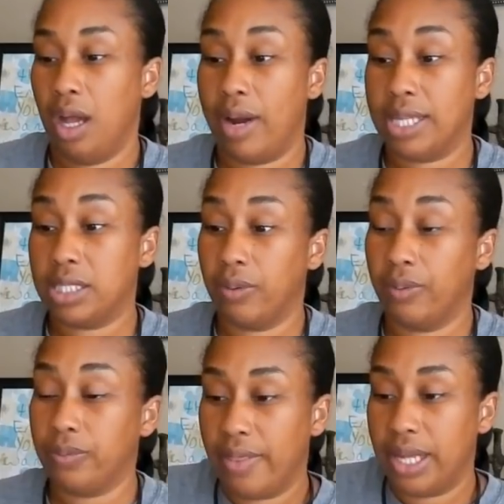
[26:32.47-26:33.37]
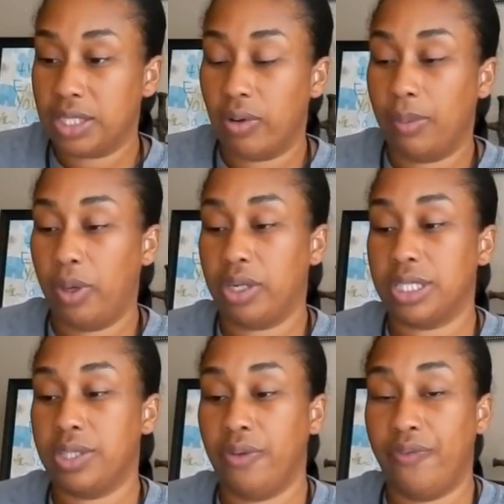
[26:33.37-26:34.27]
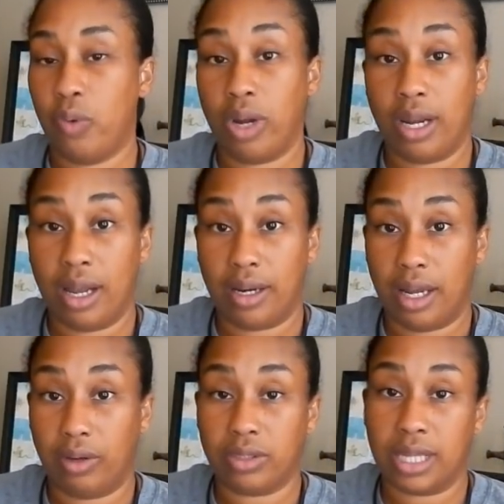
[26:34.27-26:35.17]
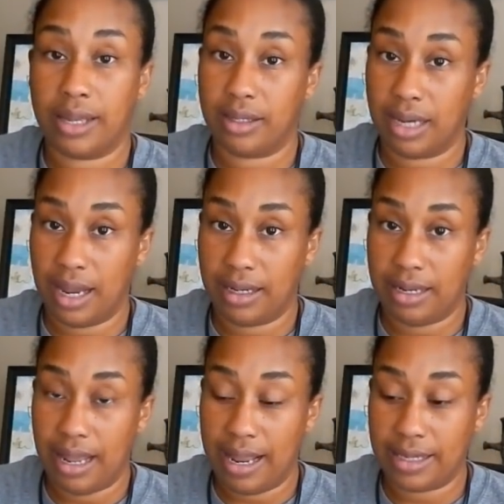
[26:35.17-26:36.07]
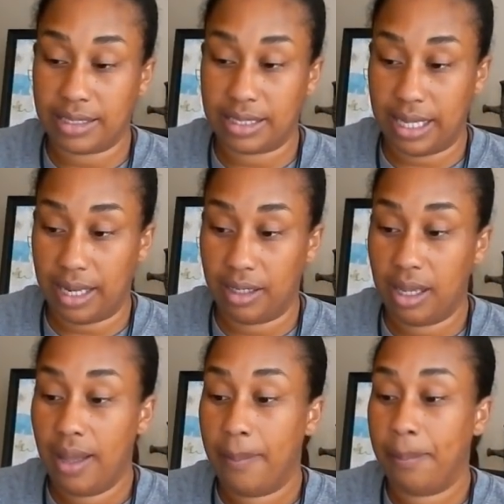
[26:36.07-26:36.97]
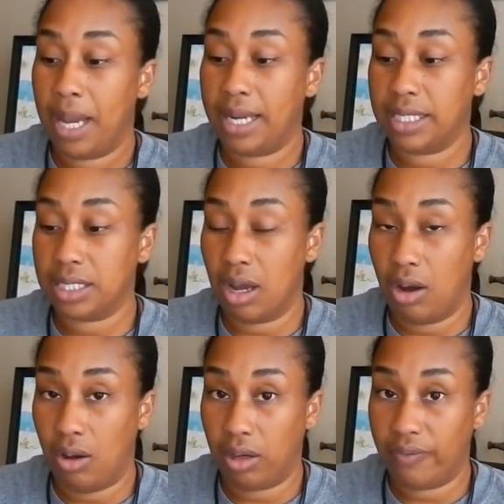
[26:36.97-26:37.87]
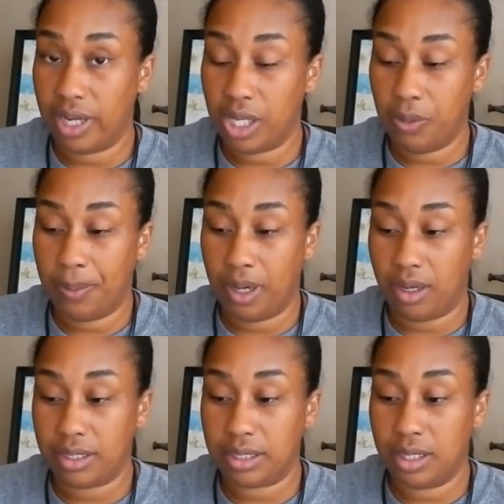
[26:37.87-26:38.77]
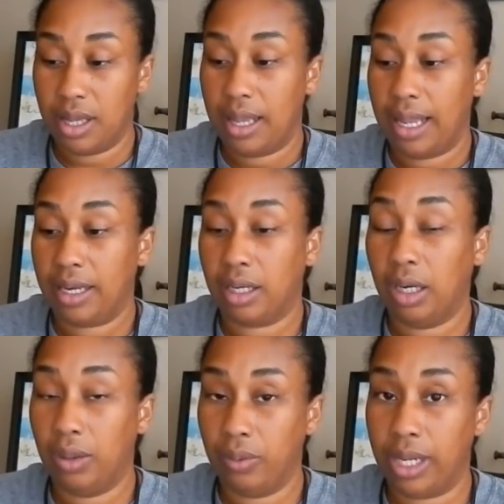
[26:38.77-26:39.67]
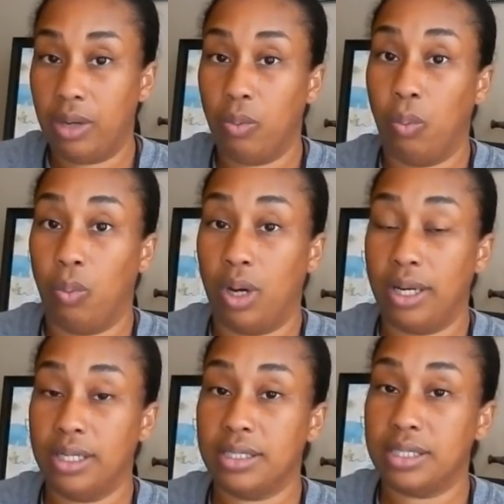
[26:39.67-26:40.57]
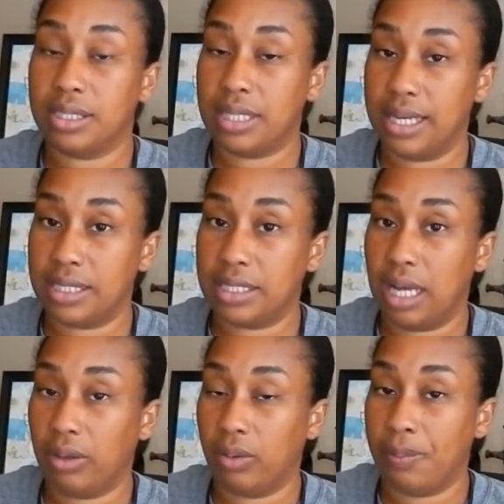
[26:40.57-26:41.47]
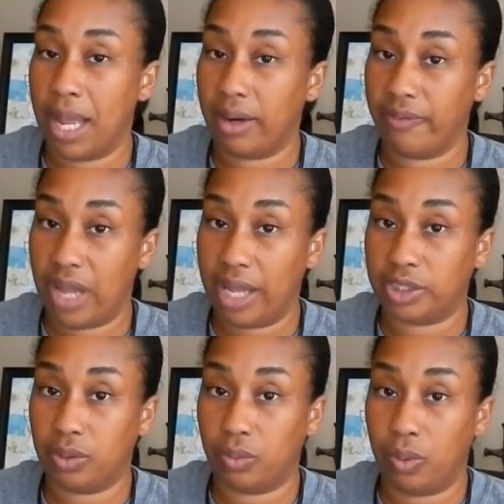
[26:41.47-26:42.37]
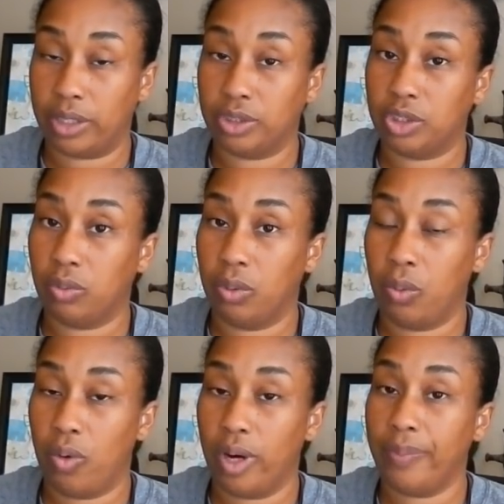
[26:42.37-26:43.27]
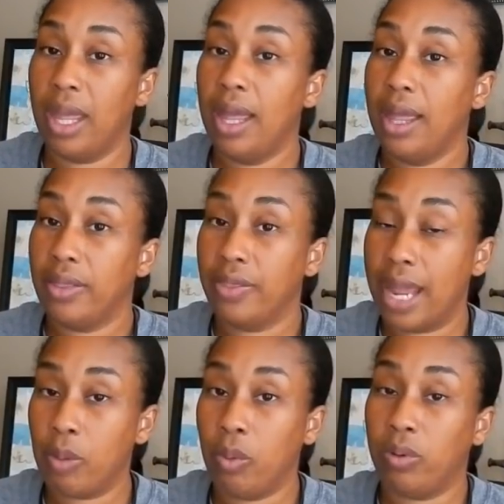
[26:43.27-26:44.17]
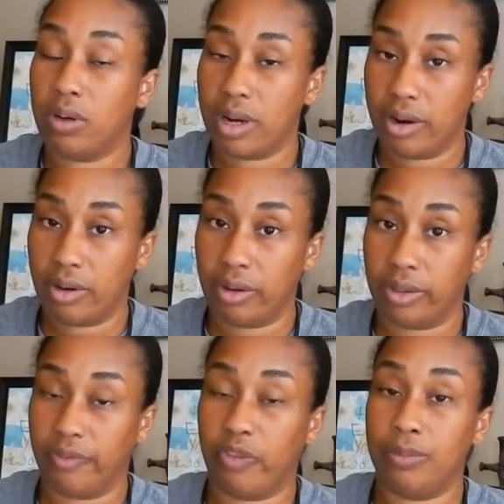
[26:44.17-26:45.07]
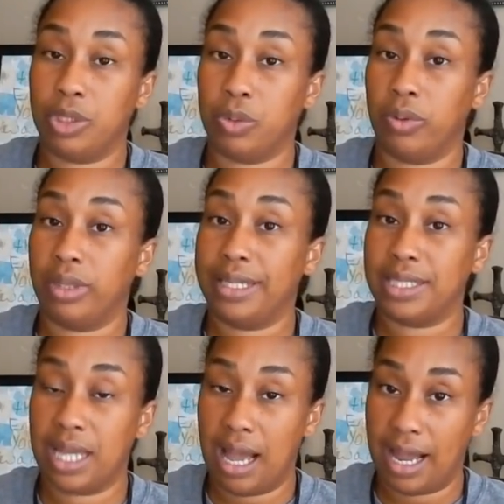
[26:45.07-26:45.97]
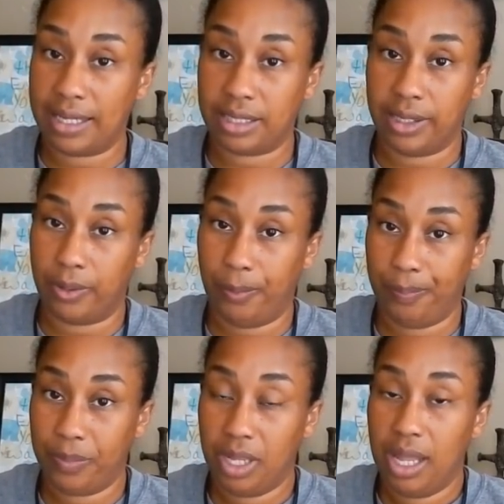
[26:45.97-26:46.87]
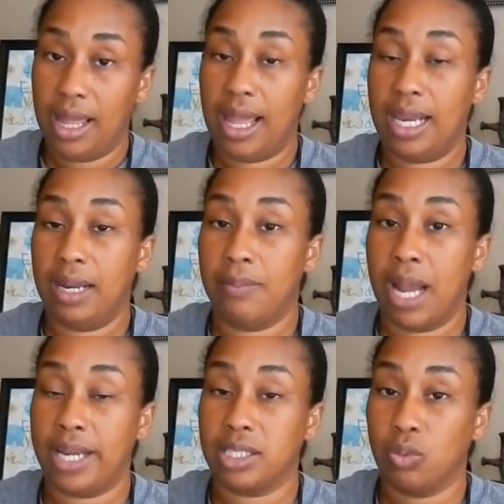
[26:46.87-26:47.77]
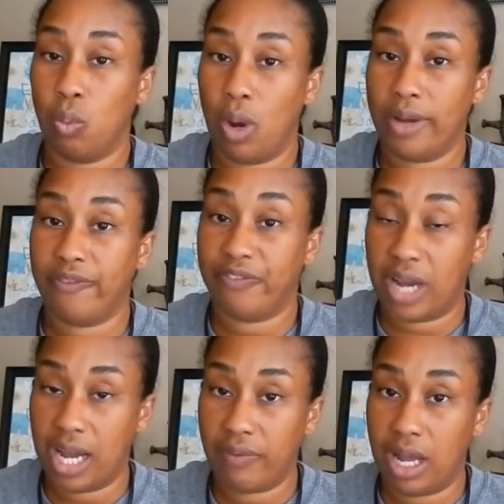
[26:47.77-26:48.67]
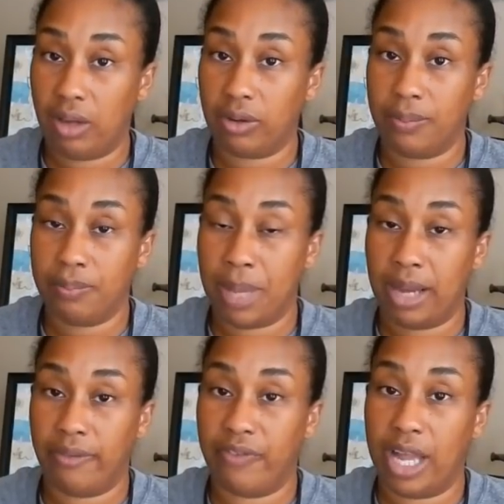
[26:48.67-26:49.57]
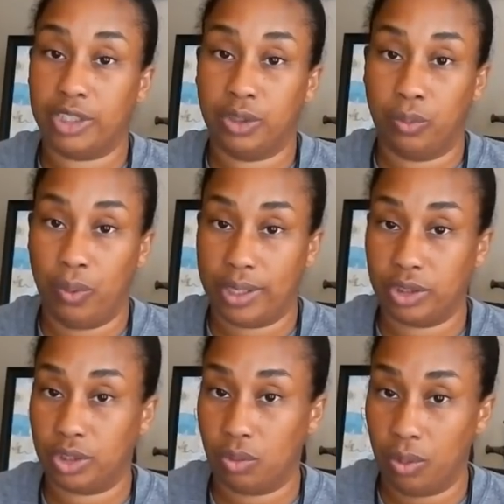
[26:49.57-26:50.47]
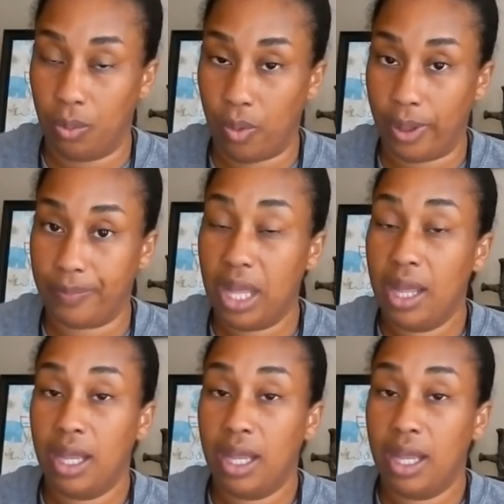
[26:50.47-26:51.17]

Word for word: All right, so that's going to bring us to $49.98 minus all of our coupons, including one $6 manufactured register reward that we will earn from doing the Tide deal, and then minus one $5 manufactured register reward.